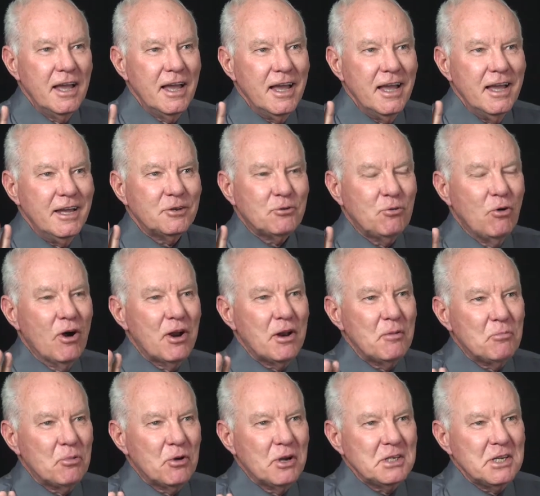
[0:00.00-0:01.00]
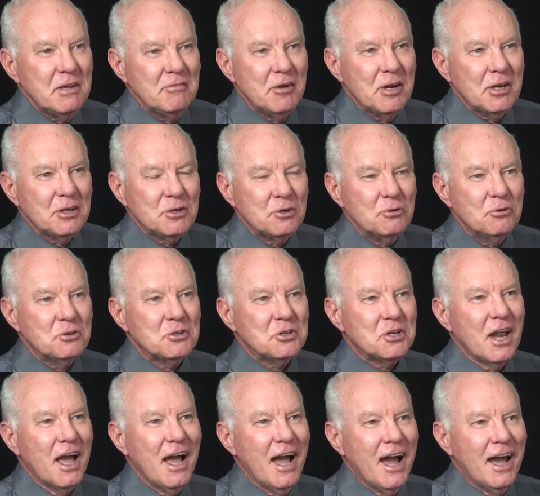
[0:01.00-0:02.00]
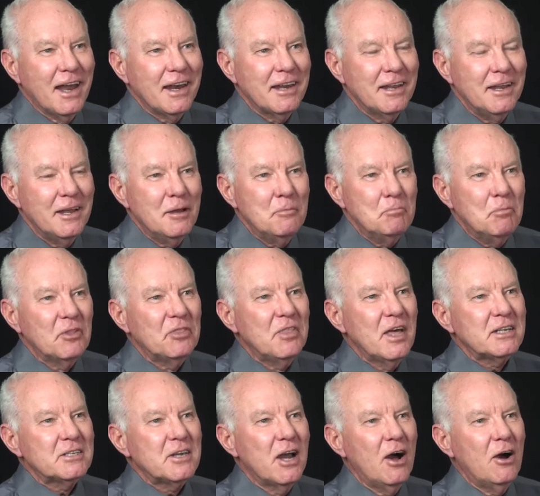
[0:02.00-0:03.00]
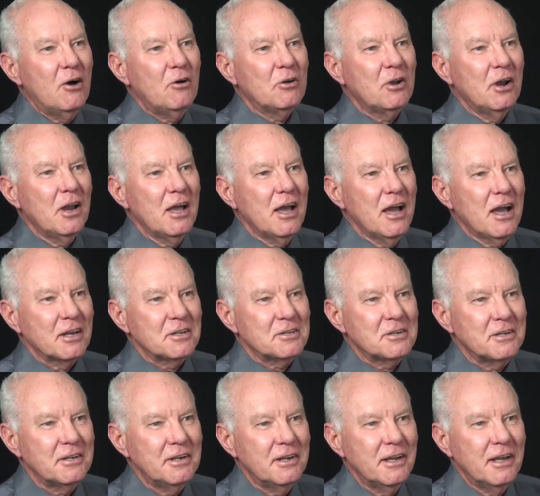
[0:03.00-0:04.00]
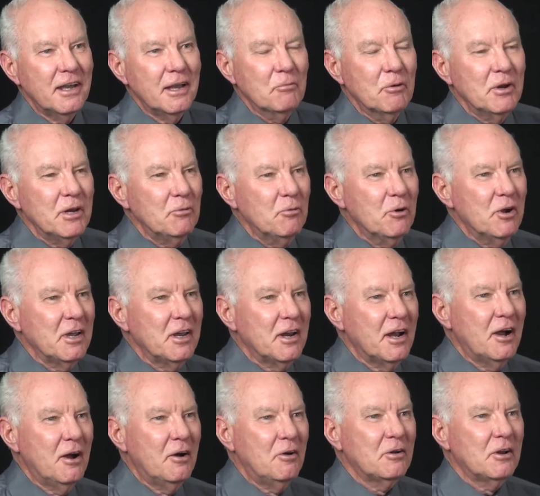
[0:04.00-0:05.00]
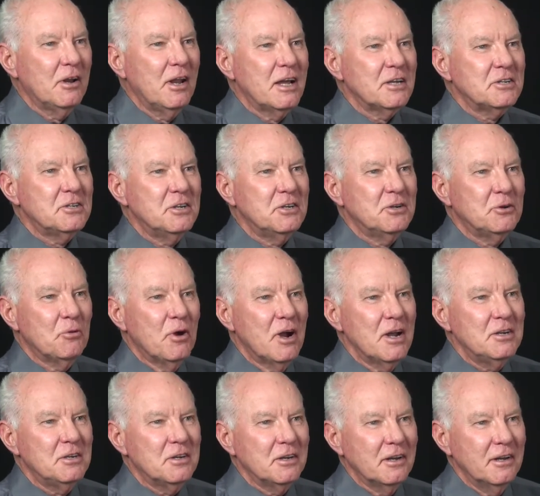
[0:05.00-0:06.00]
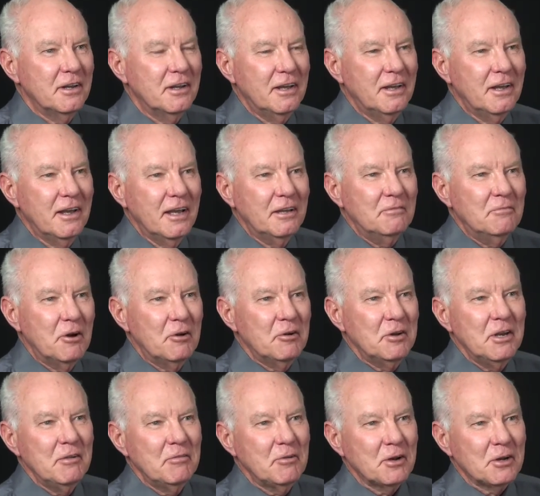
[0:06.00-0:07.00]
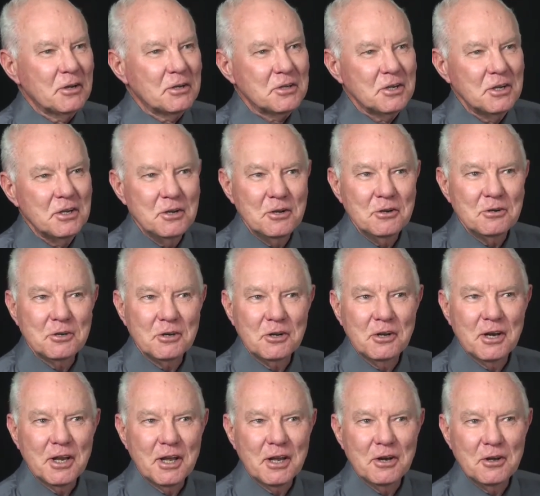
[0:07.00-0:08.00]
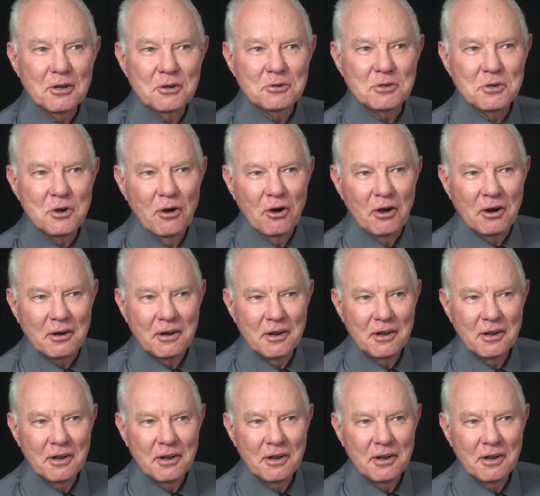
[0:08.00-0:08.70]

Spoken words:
is quite impressive and it's a good start, but that's whole class. And when you work in a whole class situation, it's very difficult to see who's learning and who's not.